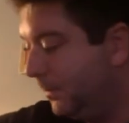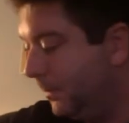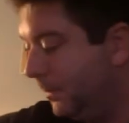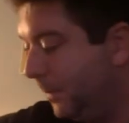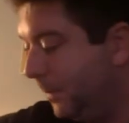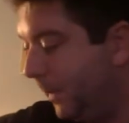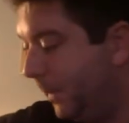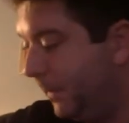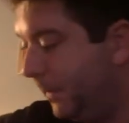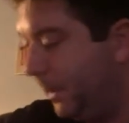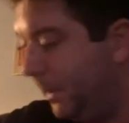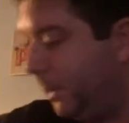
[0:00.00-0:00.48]

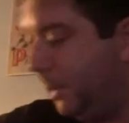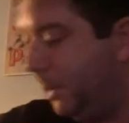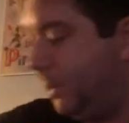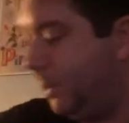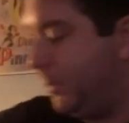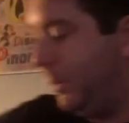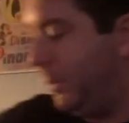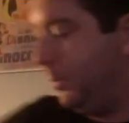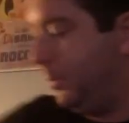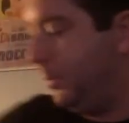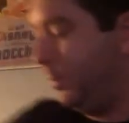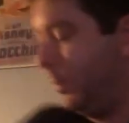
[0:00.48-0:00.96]
I've got an
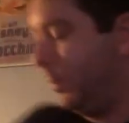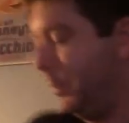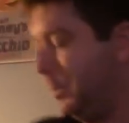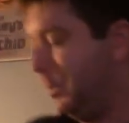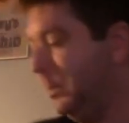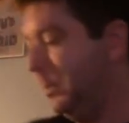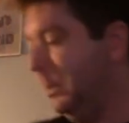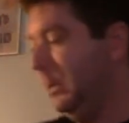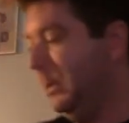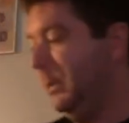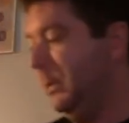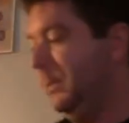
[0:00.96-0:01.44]
HP printer.
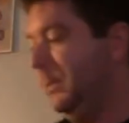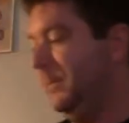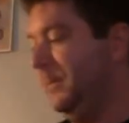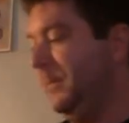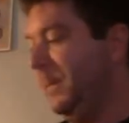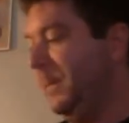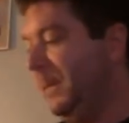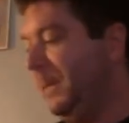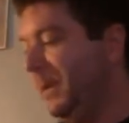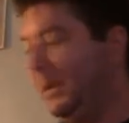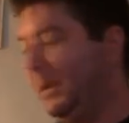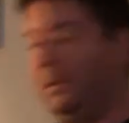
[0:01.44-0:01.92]

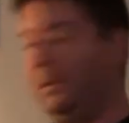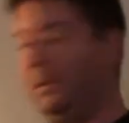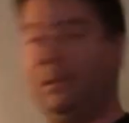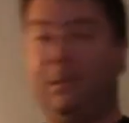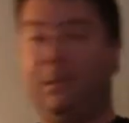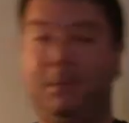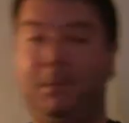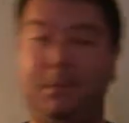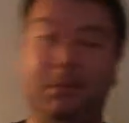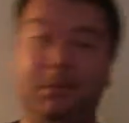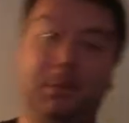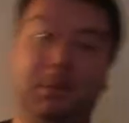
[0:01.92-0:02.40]
And
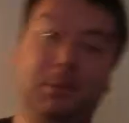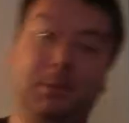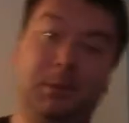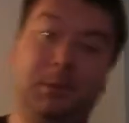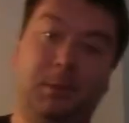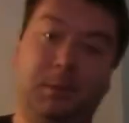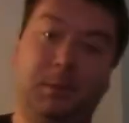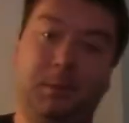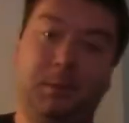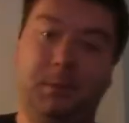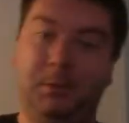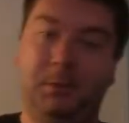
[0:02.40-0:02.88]
then
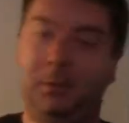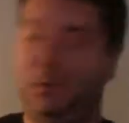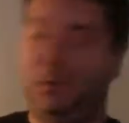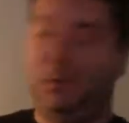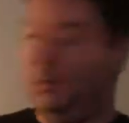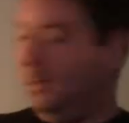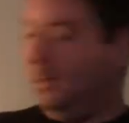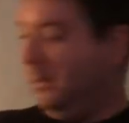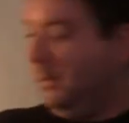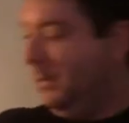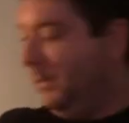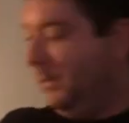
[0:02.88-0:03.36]

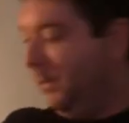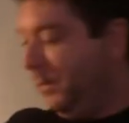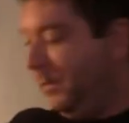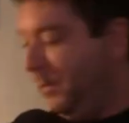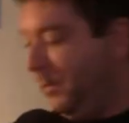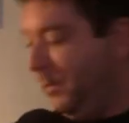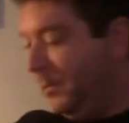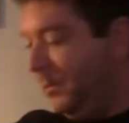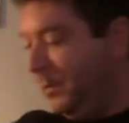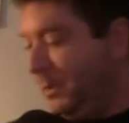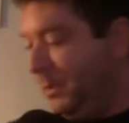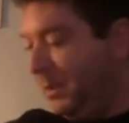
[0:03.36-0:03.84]
for
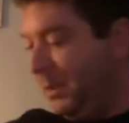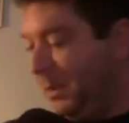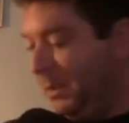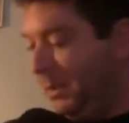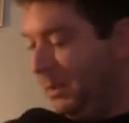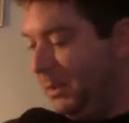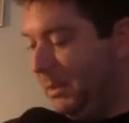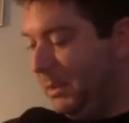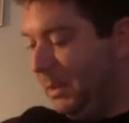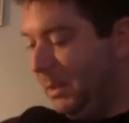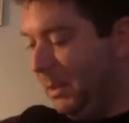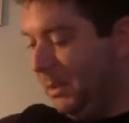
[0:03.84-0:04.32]
those guys
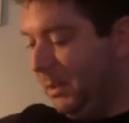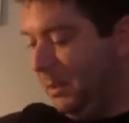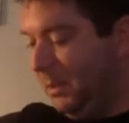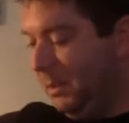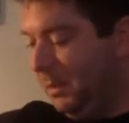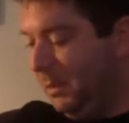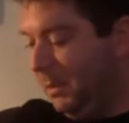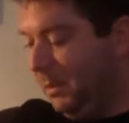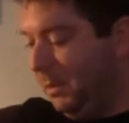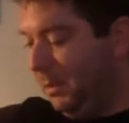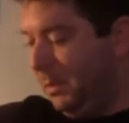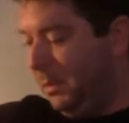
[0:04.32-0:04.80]

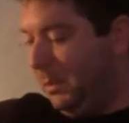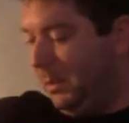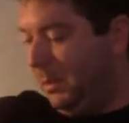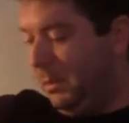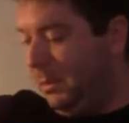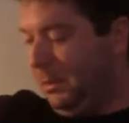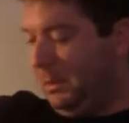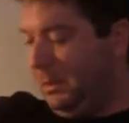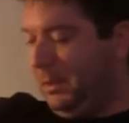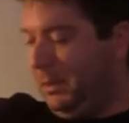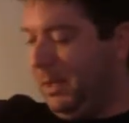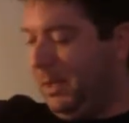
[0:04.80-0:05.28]

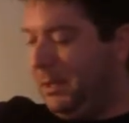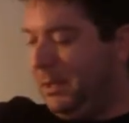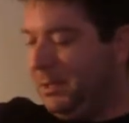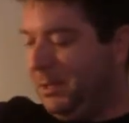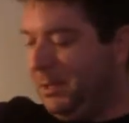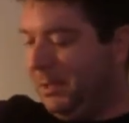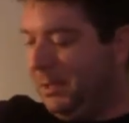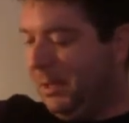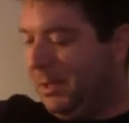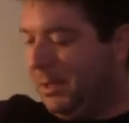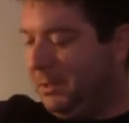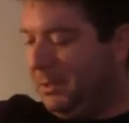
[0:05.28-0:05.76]
and
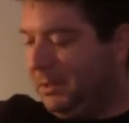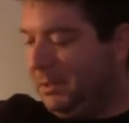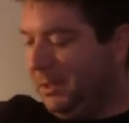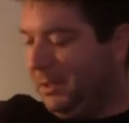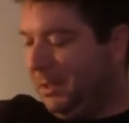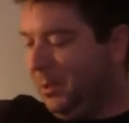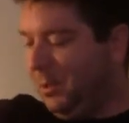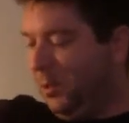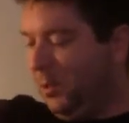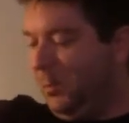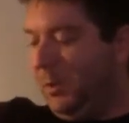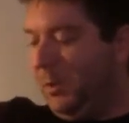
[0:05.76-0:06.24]
gals that
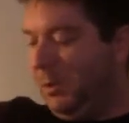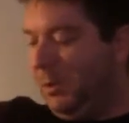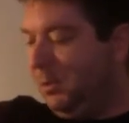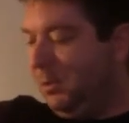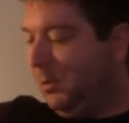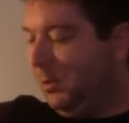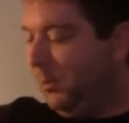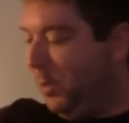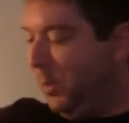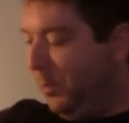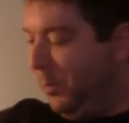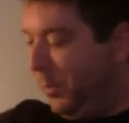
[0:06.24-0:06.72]
know me a
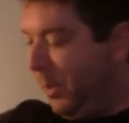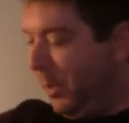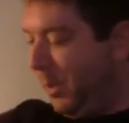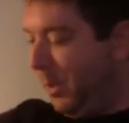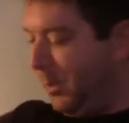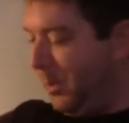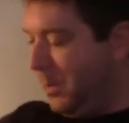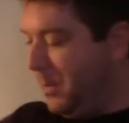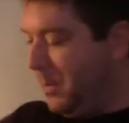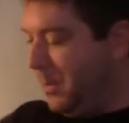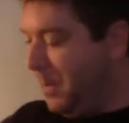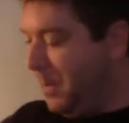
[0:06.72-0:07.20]
little bit better,